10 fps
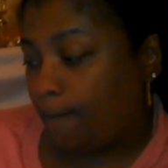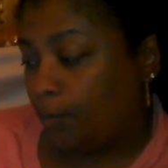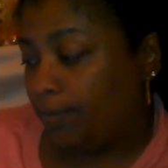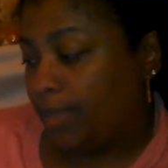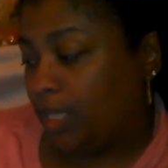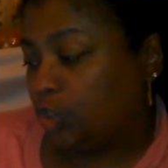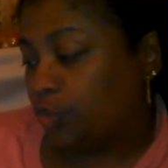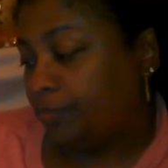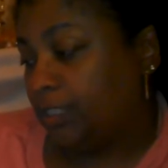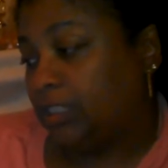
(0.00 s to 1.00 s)
We make
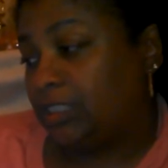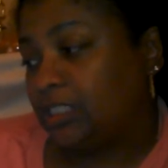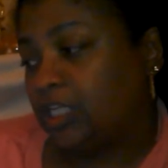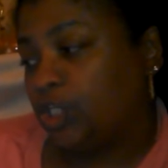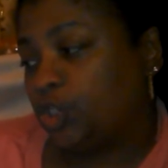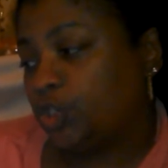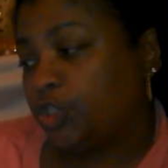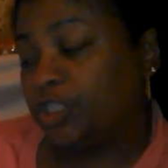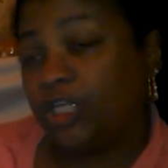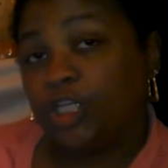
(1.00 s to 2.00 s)
tremendous
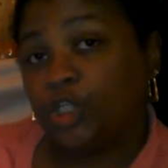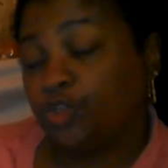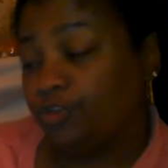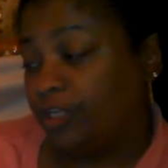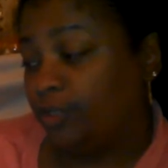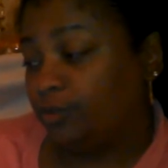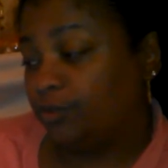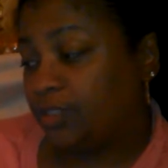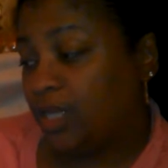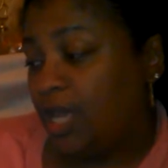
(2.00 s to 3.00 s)
teachers and
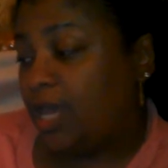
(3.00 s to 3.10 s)
trainers